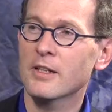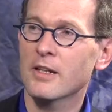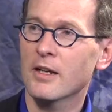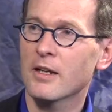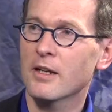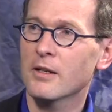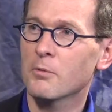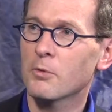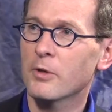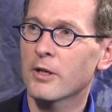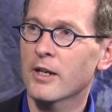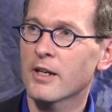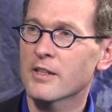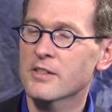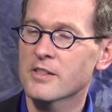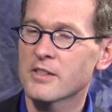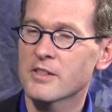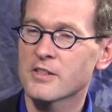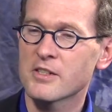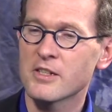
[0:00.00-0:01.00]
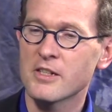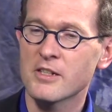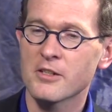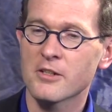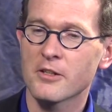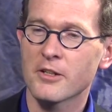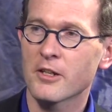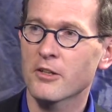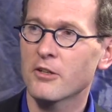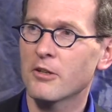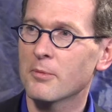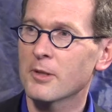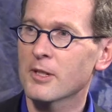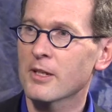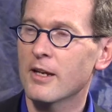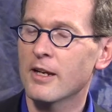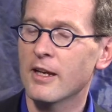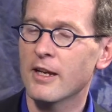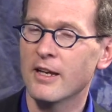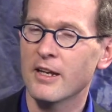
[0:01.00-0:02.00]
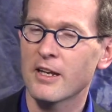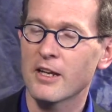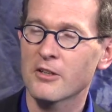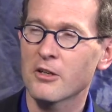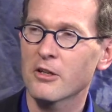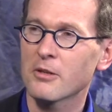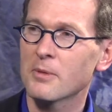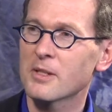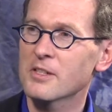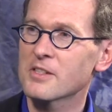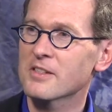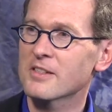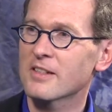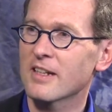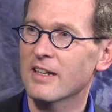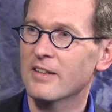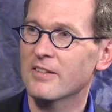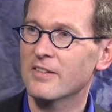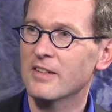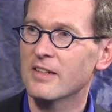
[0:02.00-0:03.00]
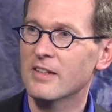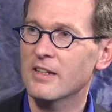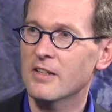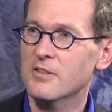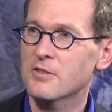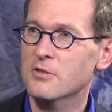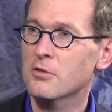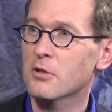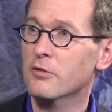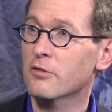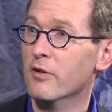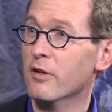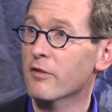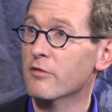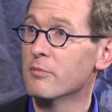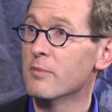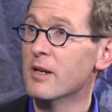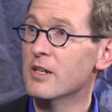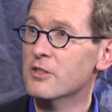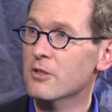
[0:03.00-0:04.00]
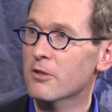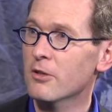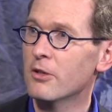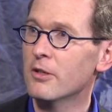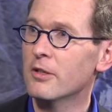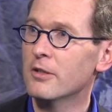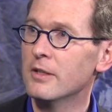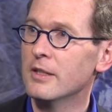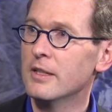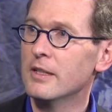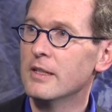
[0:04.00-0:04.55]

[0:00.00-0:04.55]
and I work as a senior economist at the Institute for Information Law.